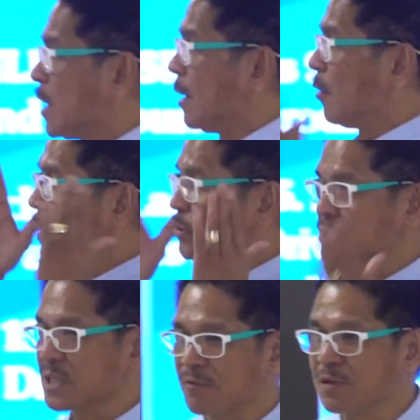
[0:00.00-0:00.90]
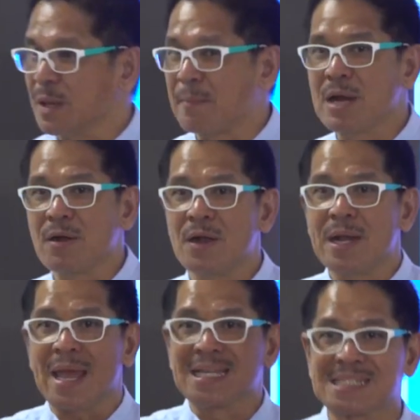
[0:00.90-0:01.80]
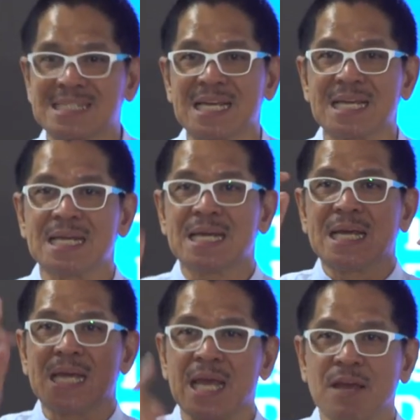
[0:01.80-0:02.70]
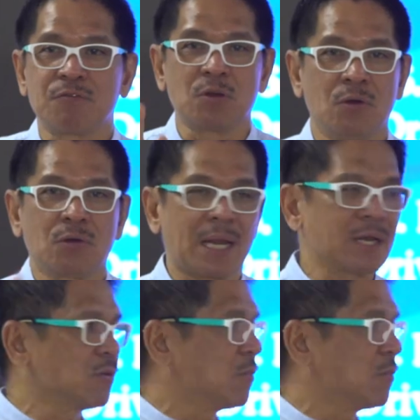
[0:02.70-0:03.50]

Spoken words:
look at yourself in the mirror and see if you look like you